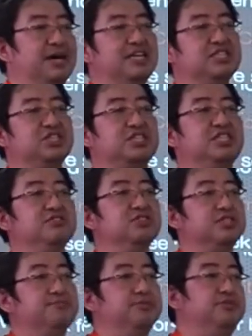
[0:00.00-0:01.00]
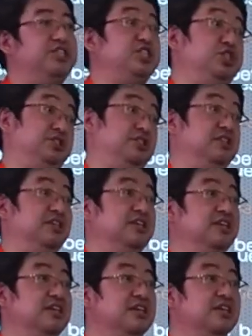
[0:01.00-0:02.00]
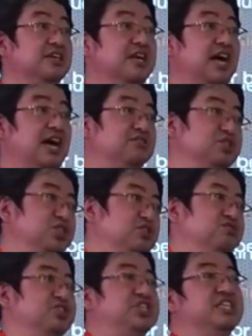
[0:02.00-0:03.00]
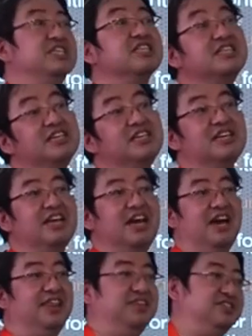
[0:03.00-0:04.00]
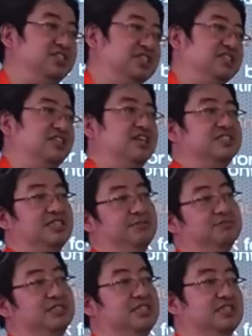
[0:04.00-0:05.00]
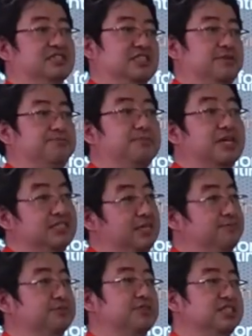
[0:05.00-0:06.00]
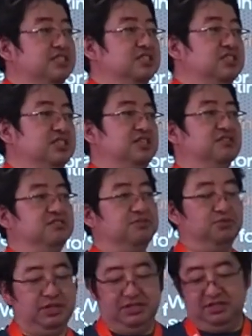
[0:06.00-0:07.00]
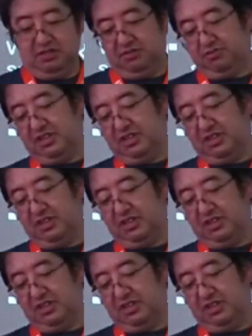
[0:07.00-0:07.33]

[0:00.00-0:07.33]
separation, outsourcing other thing, uh, same thing. So by separating skill, we try to